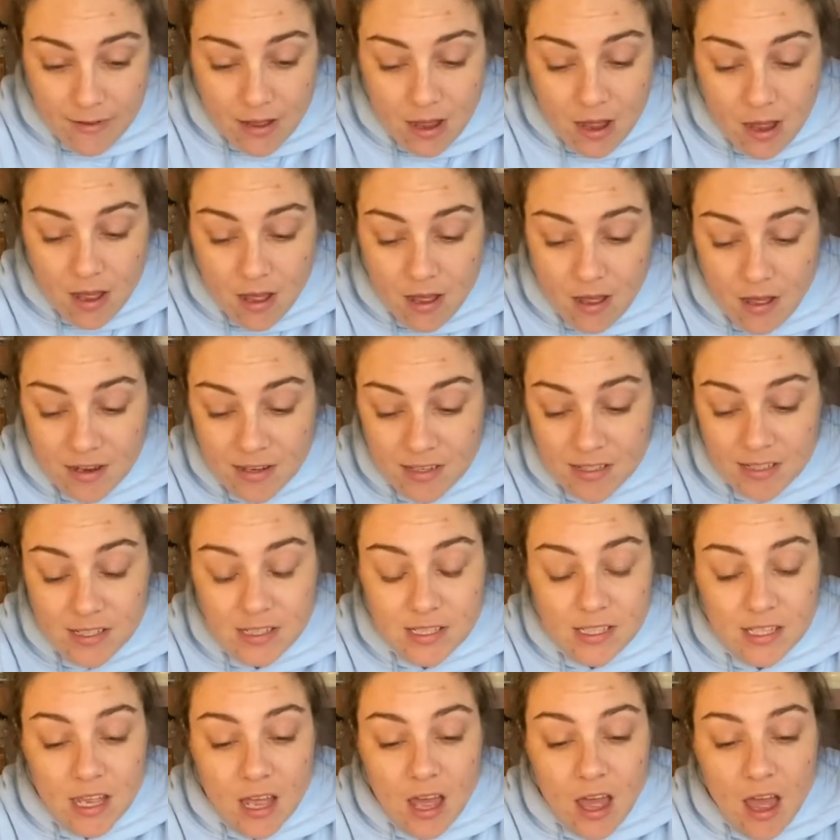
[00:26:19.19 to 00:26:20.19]
And
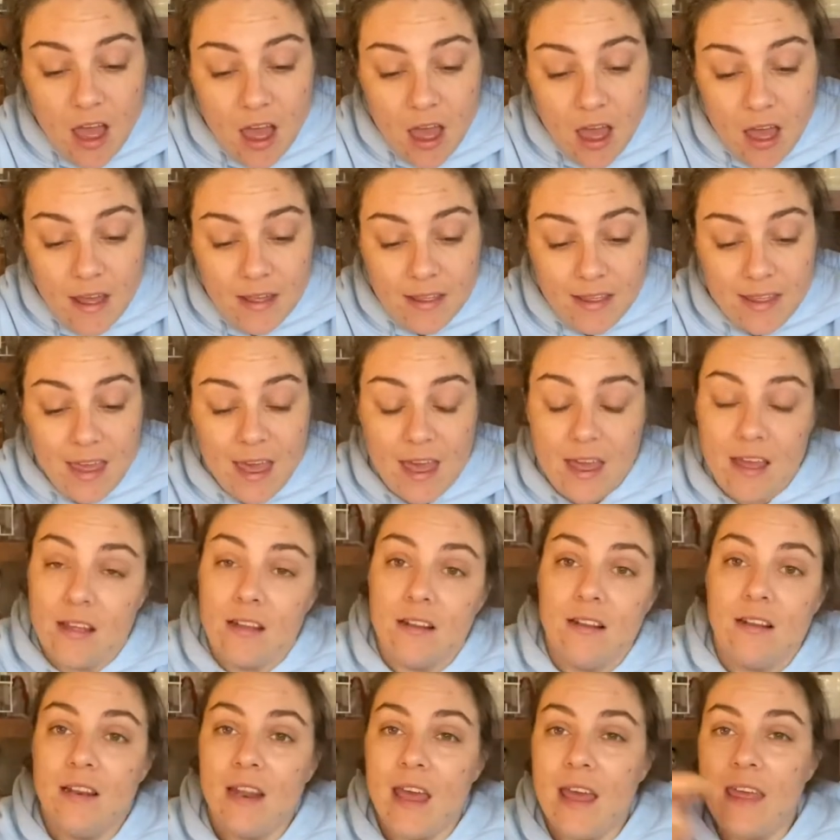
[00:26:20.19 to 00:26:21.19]
yeah,
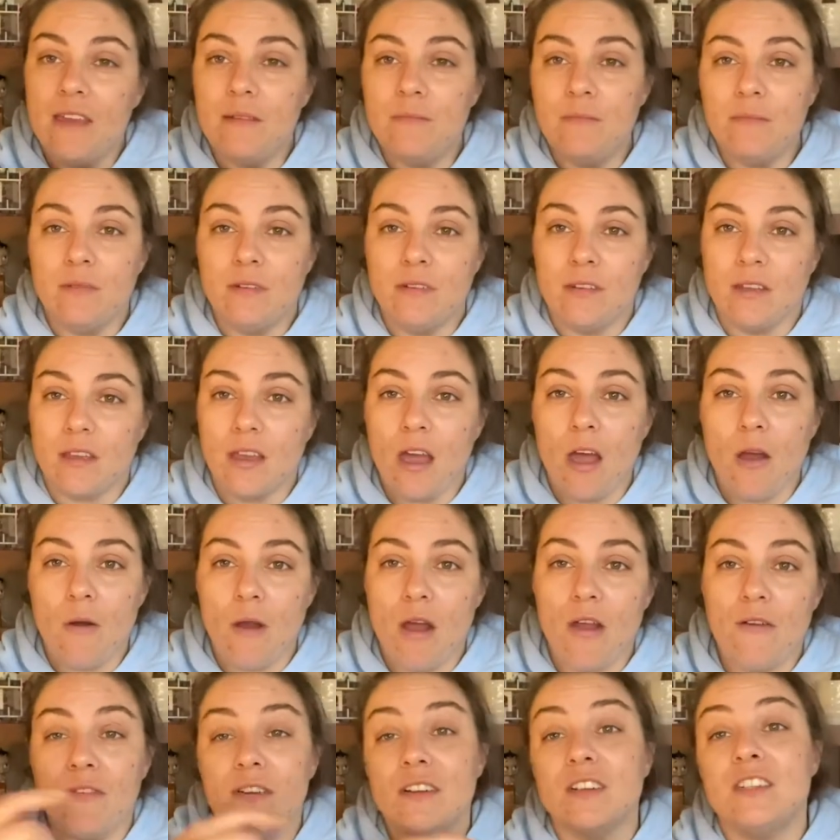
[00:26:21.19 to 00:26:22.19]
let them go
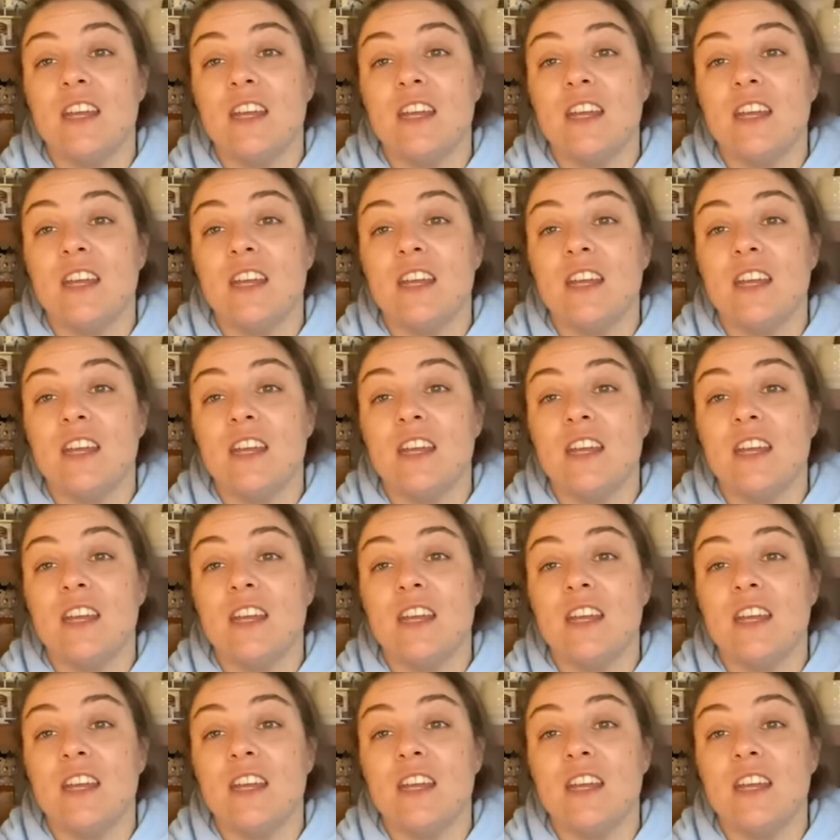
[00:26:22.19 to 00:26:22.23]
over,